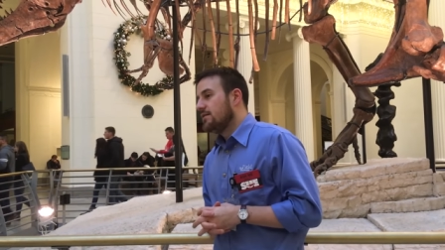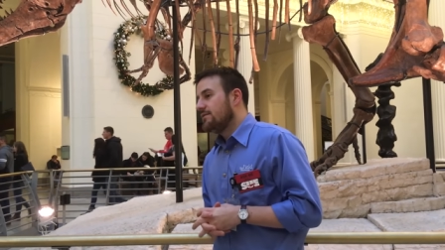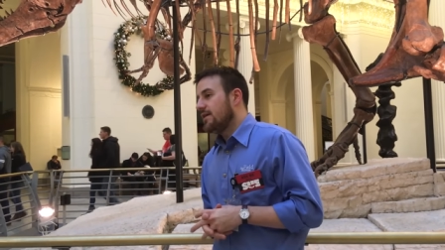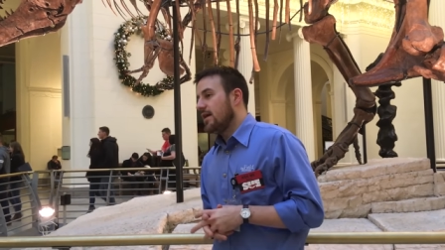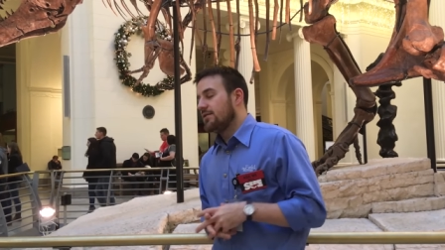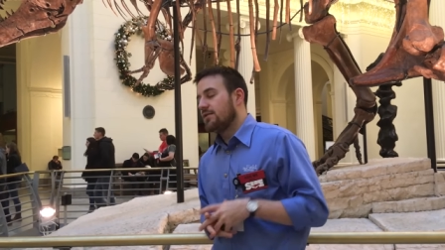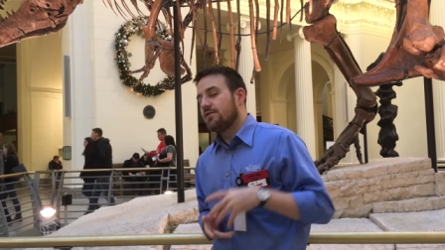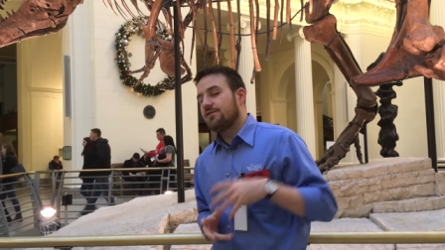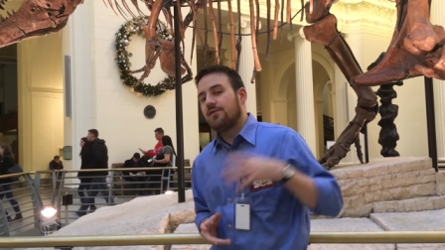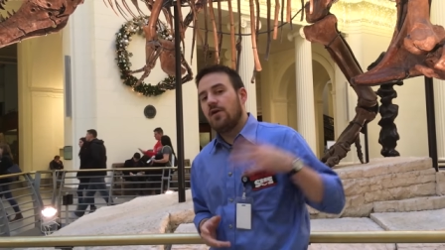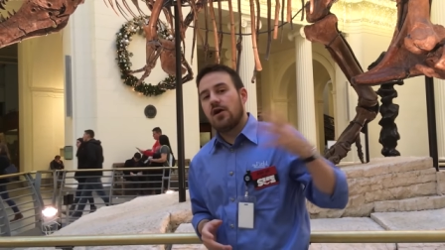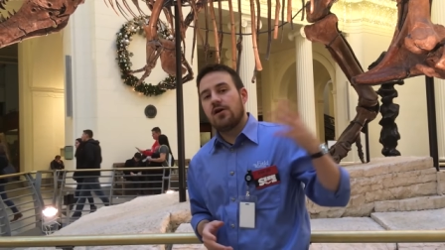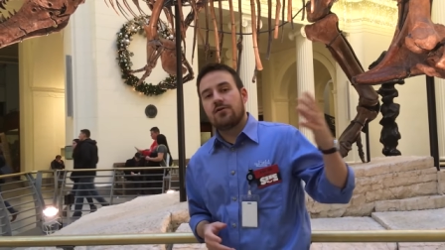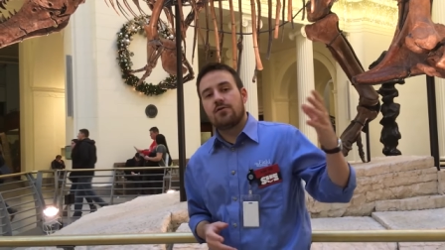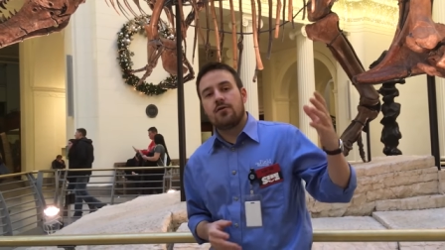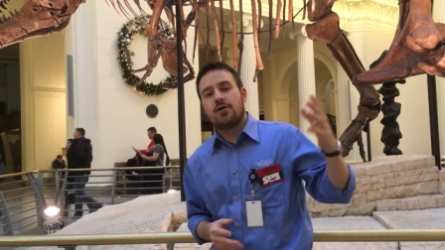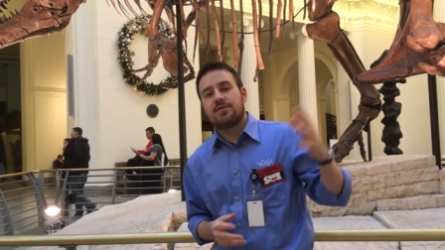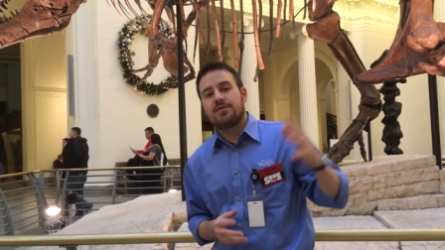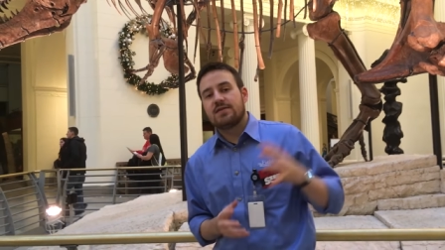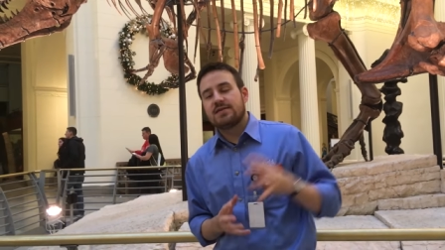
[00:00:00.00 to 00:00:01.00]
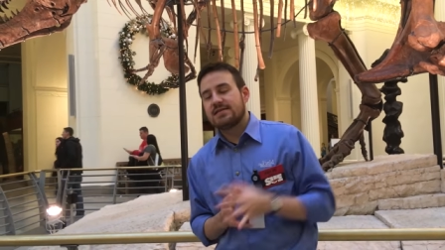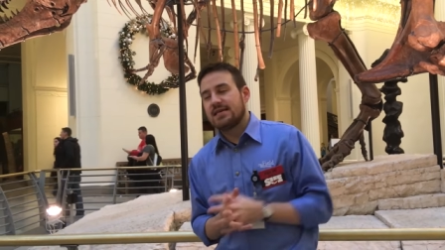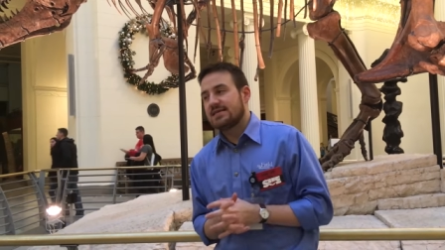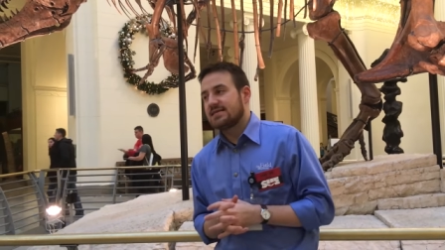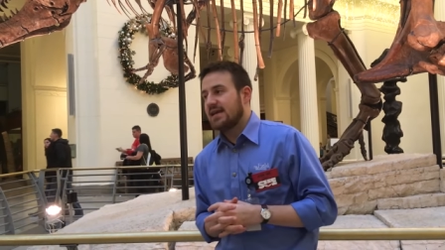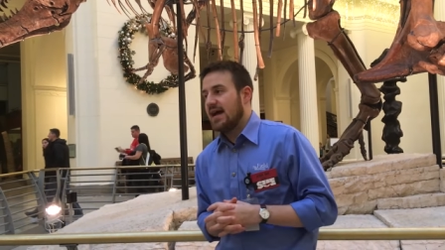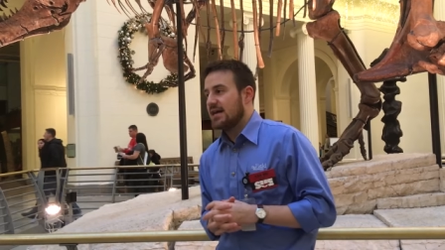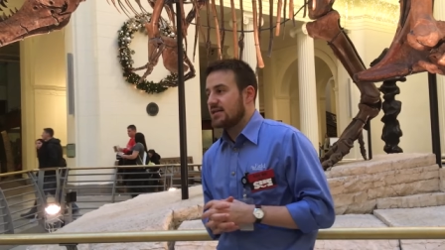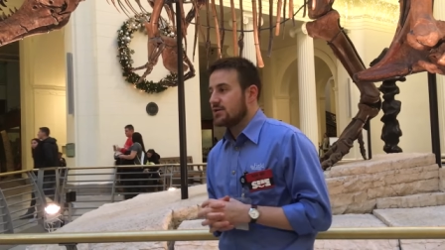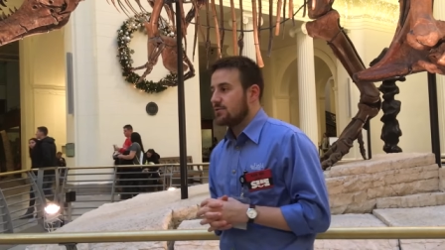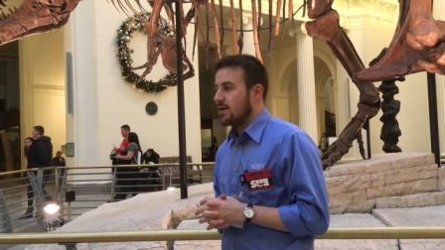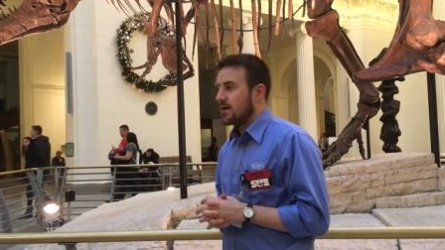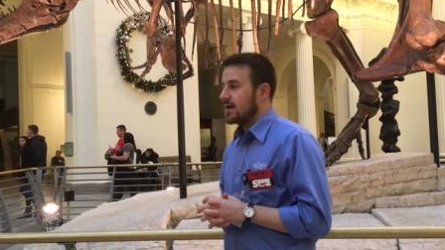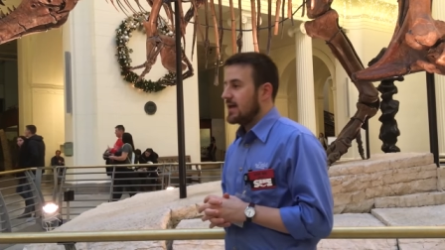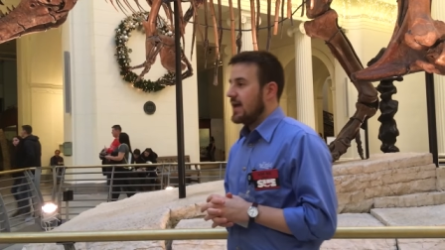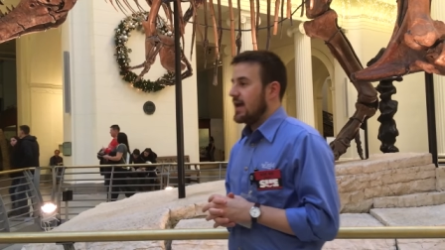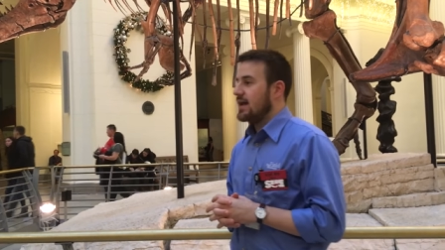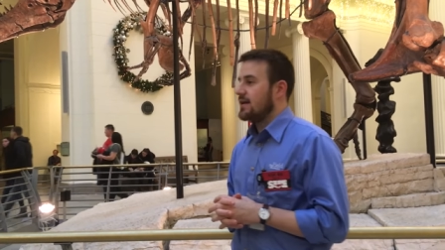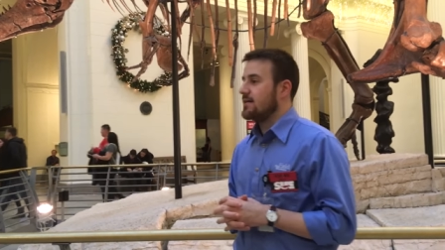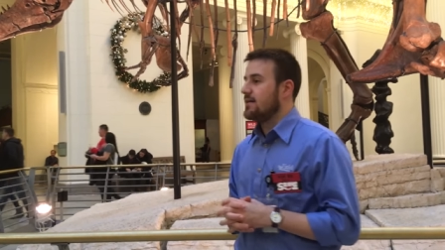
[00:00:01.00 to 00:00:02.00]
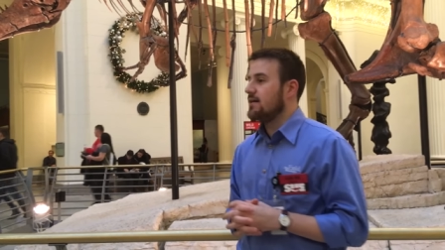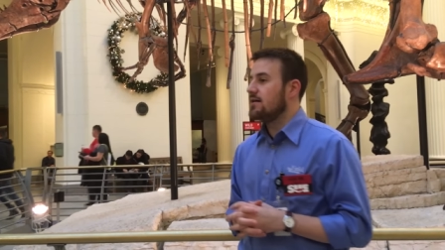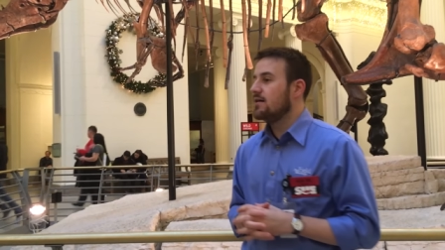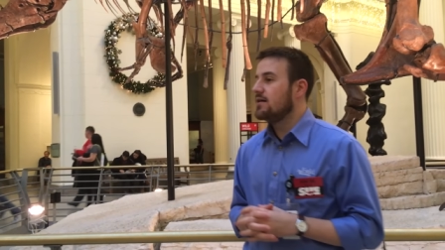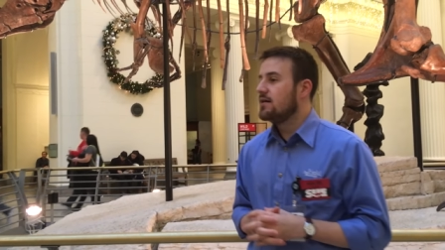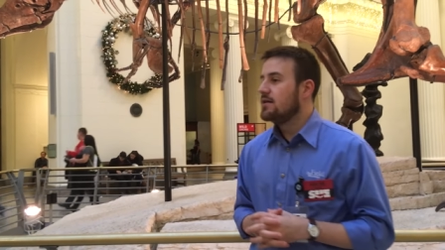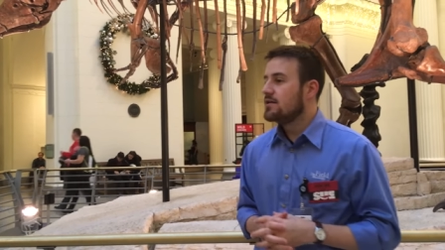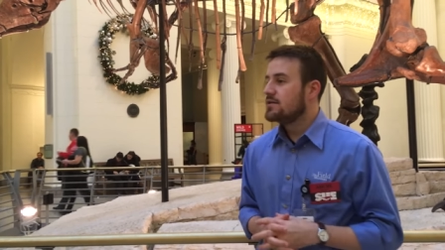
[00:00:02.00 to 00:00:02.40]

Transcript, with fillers: Found as far north as Saskatchewan, Canada,